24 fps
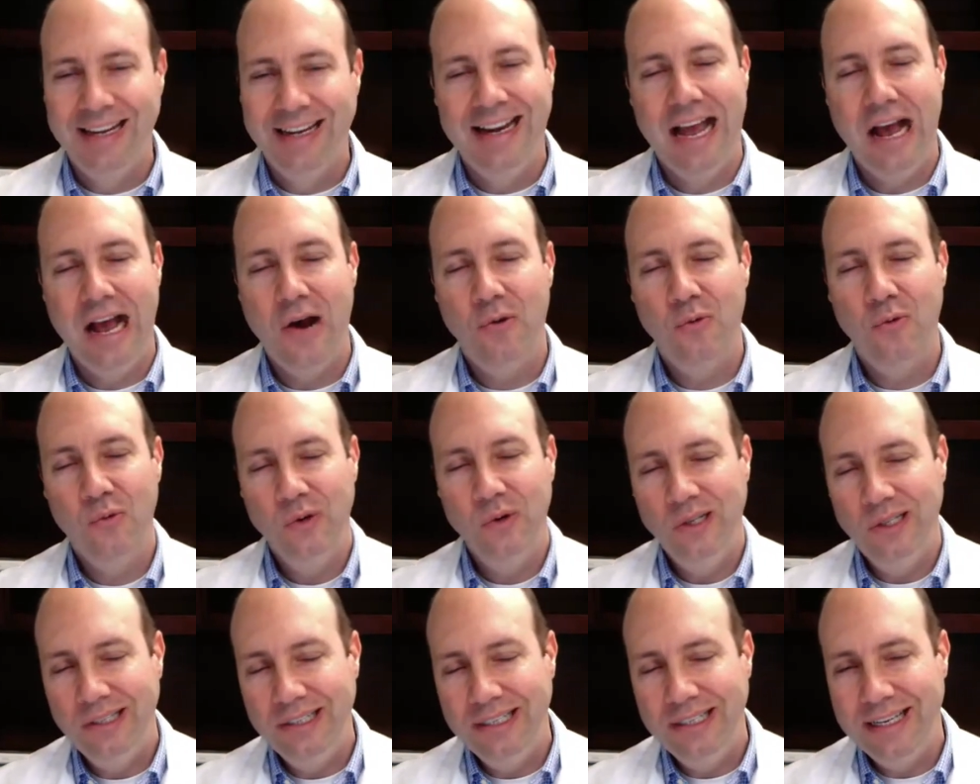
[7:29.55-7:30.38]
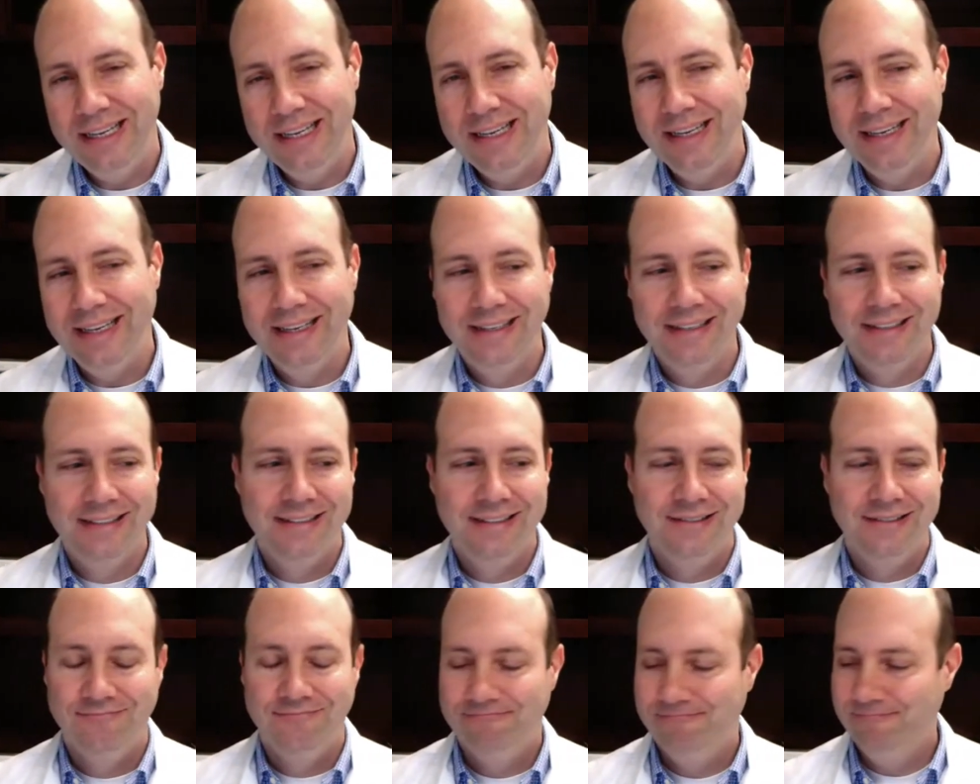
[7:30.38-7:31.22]
Now, really,
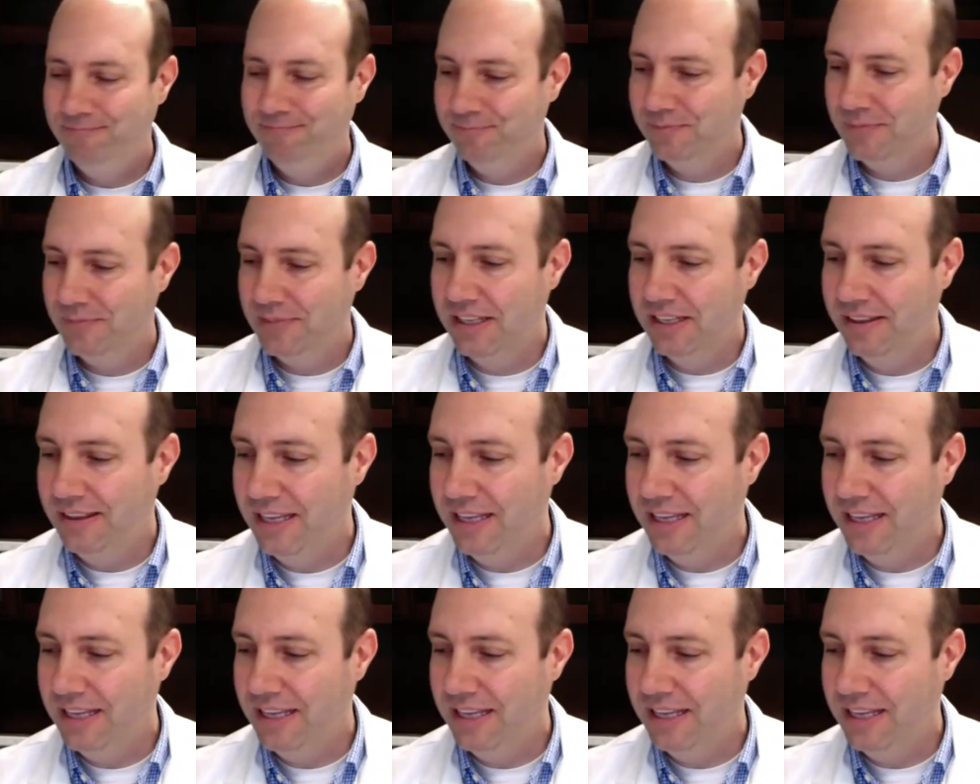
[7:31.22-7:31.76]
the